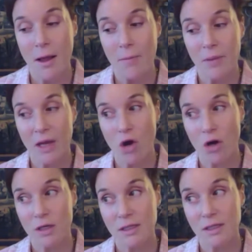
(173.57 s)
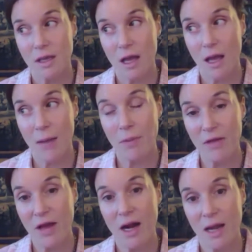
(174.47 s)
because, and by
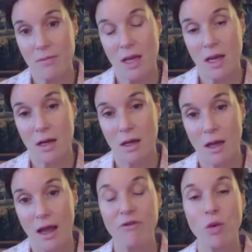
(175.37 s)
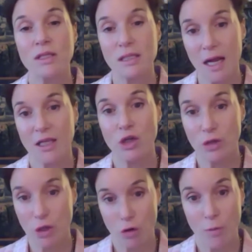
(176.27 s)
that I mean, everyone's telling you
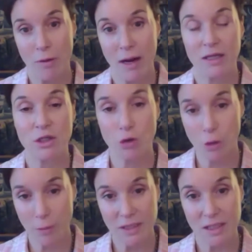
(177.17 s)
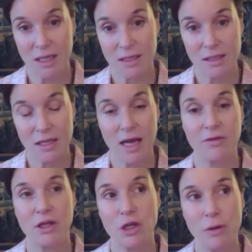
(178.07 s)
that you're a brand and you're a business
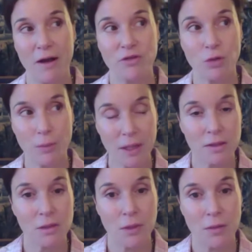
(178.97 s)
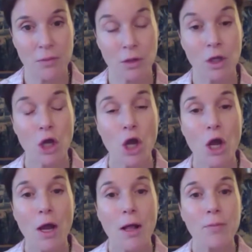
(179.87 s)
and that you have to appeal to people.
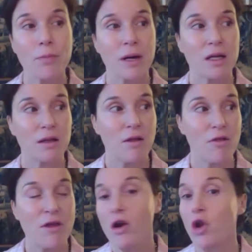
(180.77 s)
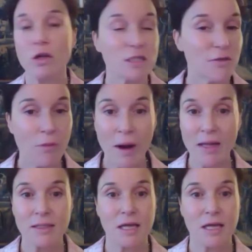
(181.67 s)
But there are lots of brands